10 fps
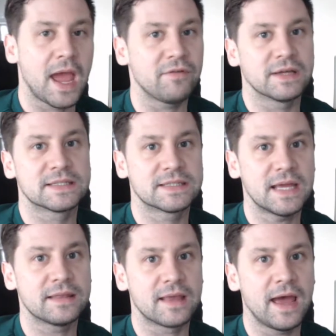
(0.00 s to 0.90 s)
Having
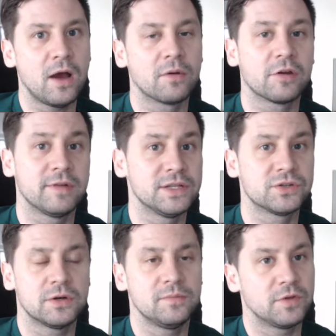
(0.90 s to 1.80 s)
said that, I'm going to
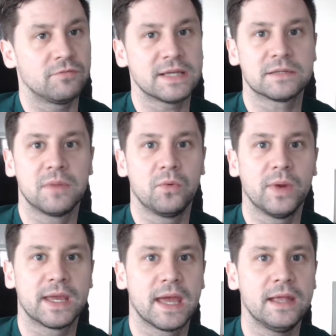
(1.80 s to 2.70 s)
enjoy the rest of my
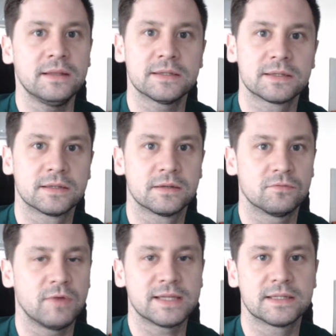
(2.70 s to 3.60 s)
weekend
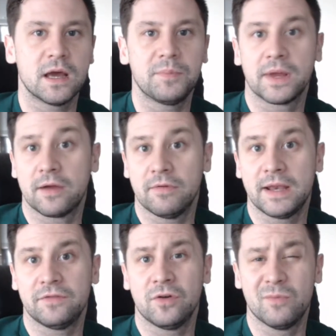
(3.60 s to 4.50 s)
rest up and get
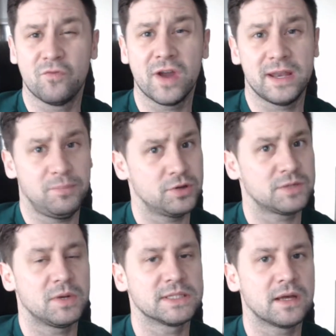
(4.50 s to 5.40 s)
ready for it and really
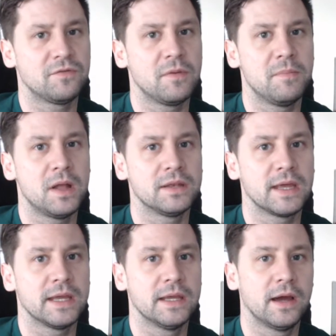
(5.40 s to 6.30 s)
push myself on
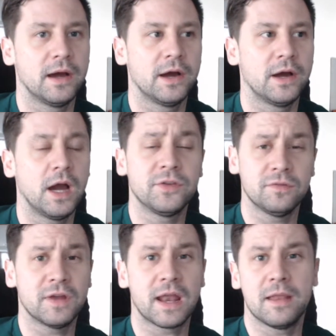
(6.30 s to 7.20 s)
Monday. Uh, I do
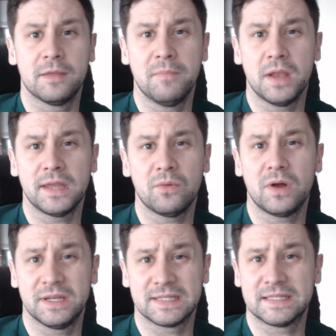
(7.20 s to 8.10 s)
think that the Monday
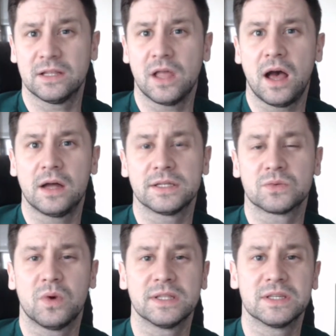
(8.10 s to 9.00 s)
one is still the
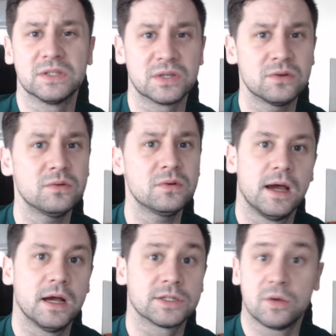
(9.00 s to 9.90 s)
hardest one to do.
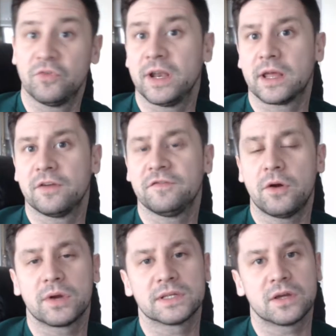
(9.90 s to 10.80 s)
Uh, so I'm really going to
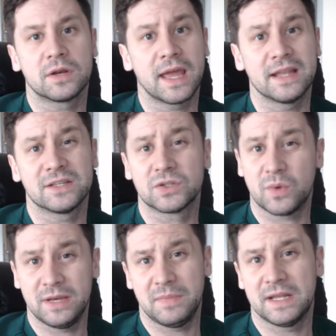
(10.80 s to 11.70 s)
focus on getting to
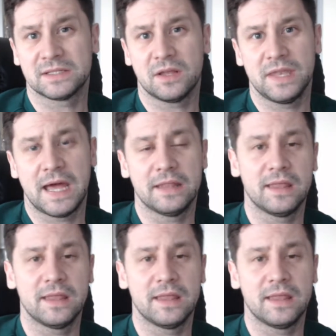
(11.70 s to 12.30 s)
20 minutes on that.